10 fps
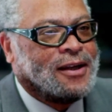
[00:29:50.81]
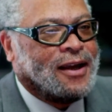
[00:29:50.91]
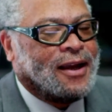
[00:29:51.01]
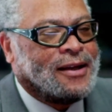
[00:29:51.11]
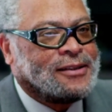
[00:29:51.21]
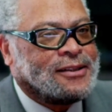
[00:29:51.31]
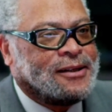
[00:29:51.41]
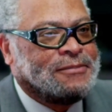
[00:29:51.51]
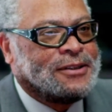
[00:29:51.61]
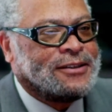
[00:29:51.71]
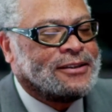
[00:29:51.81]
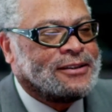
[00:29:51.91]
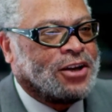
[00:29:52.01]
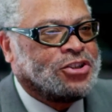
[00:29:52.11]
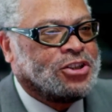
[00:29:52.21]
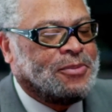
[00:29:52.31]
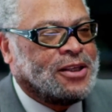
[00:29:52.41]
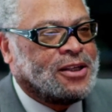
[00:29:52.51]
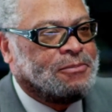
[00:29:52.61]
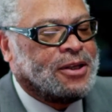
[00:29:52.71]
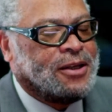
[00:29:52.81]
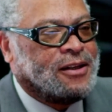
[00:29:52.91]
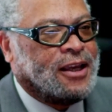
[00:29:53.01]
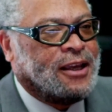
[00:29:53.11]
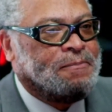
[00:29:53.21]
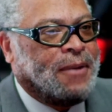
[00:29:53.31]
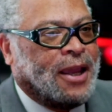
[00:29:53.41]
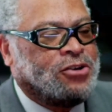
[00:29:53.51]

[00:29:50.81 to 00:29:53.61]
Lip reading: And this is actually becoming a major